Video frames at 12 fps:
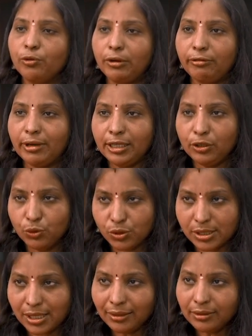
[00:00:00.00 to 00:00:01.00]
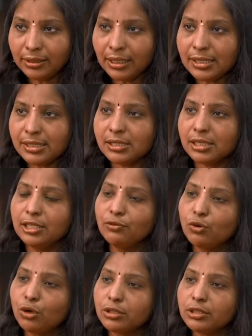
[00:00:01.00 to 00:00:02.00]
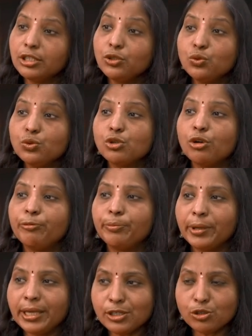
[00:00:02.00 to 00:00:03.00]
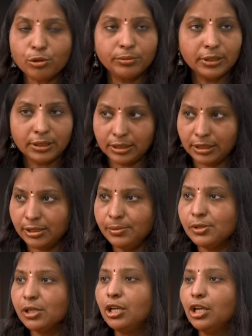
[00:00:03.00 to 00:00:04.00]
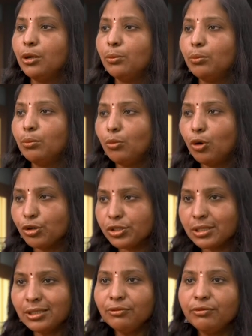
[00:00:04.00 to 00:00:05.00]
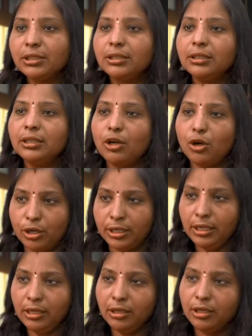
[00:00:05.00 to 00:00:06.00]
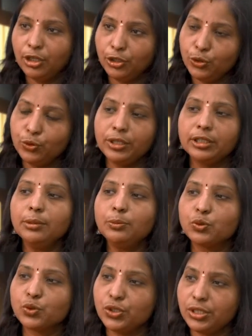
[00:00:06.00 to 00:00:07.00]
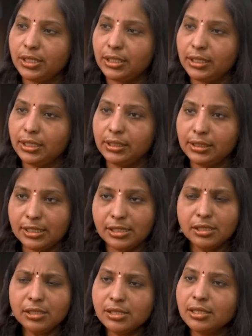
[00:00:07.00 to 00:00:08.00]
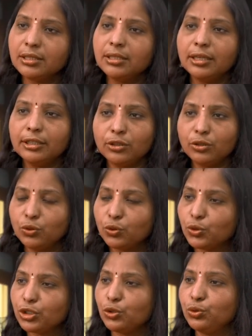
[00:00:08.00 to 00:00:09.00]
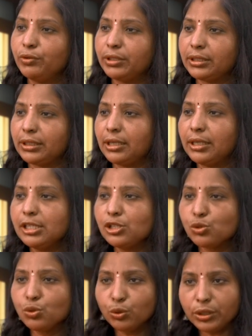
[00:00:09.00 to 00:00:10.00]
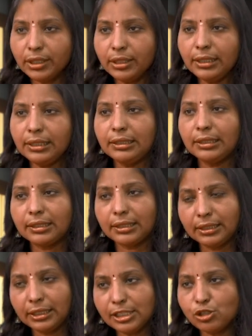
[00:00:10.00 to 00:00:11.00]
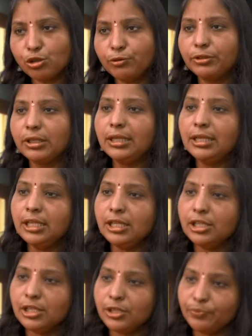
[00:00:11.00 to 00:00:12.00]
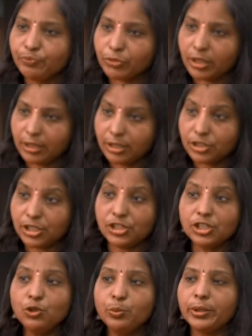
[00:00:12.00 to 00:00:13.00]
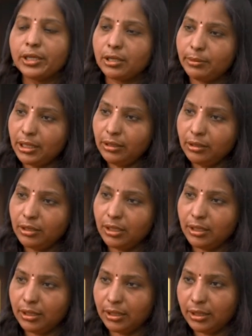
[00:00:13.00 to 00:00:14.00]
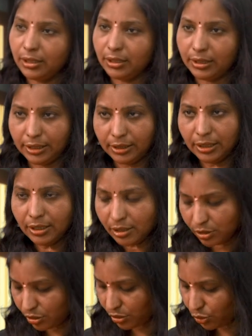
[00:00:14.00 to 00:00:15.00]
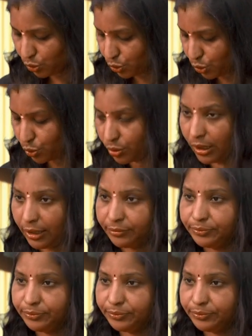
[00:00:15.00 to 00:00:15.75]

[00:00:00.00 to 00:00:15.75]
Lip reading: while Utsadana is involves the use of paste of the herbs moistened with the oil during the procedure. That is the Snigdha and Ruksha Udvartana. It is noted in the context of Shashti Upakrama in the Sushruta.